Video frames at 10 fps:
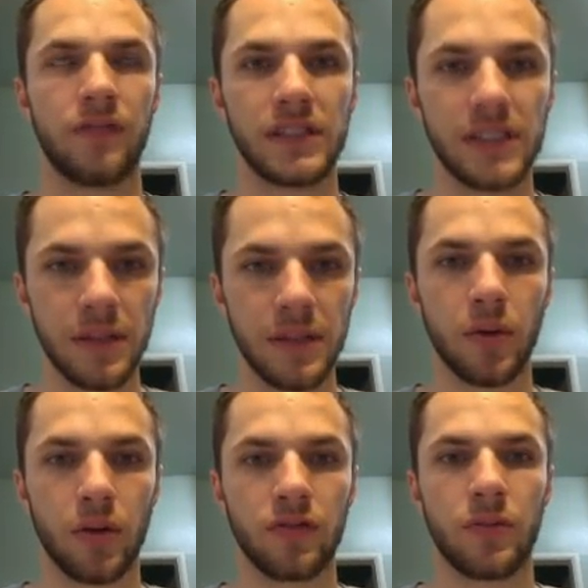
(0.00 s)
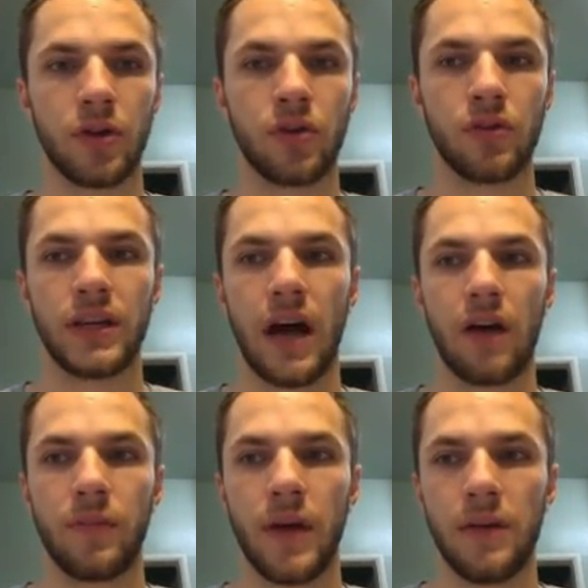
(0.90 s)
symbol from the Greek
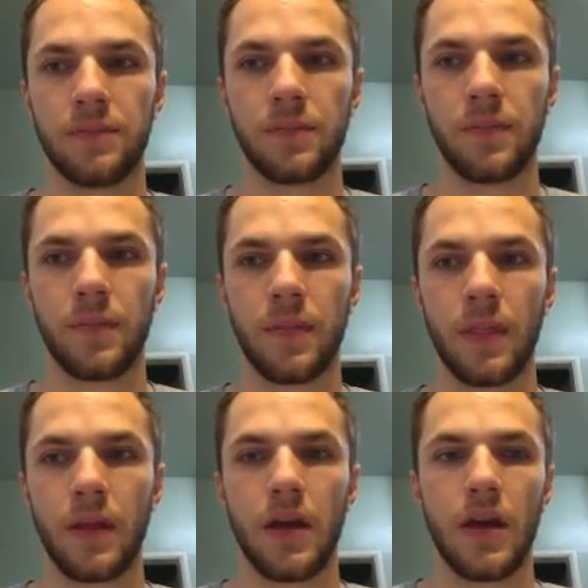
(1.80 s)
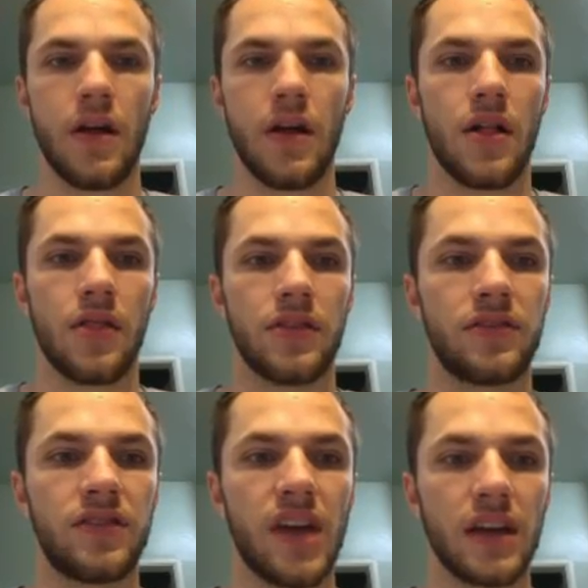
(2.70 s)
alphabet. The
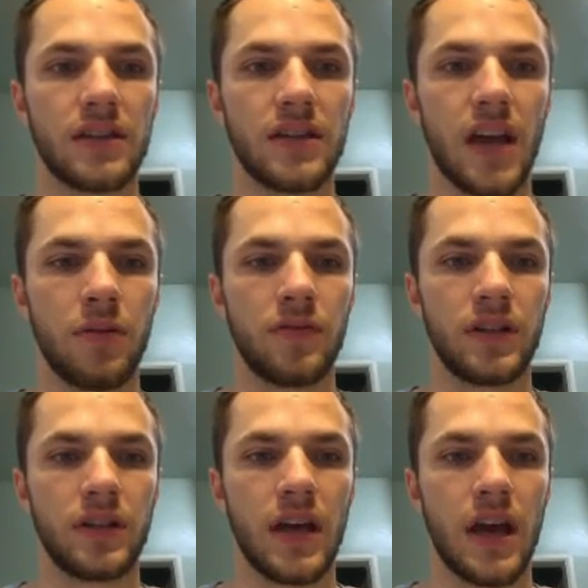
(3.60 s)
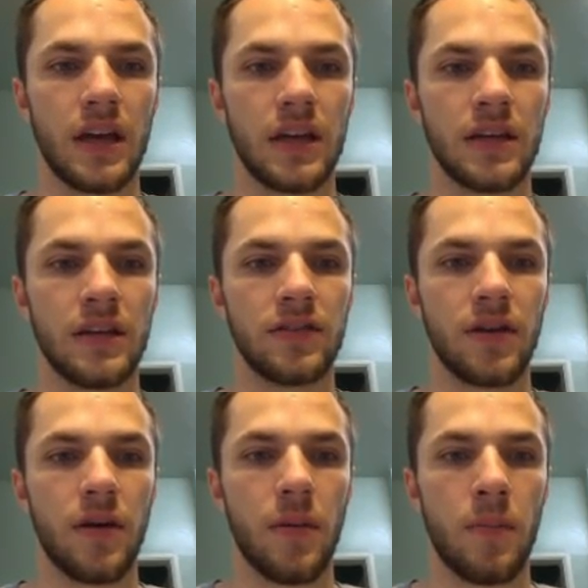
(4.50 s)
second type of decay
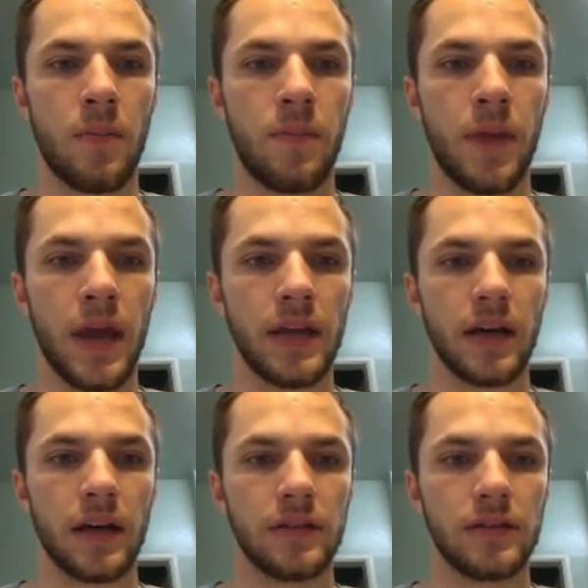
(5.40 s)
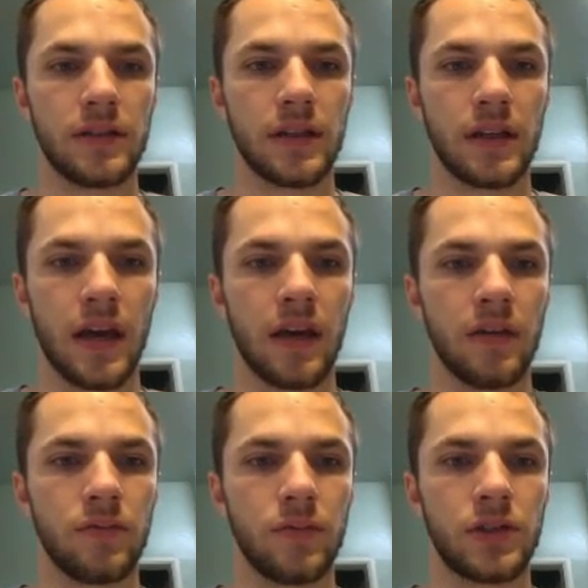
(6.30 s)
is beta
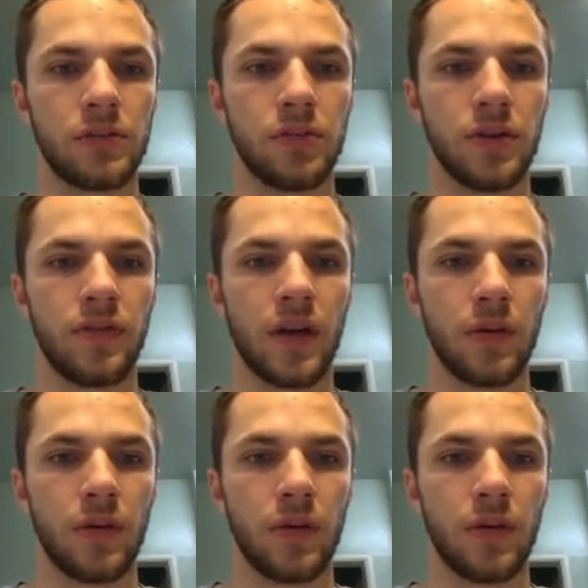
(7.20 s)
decay, which is abbreviated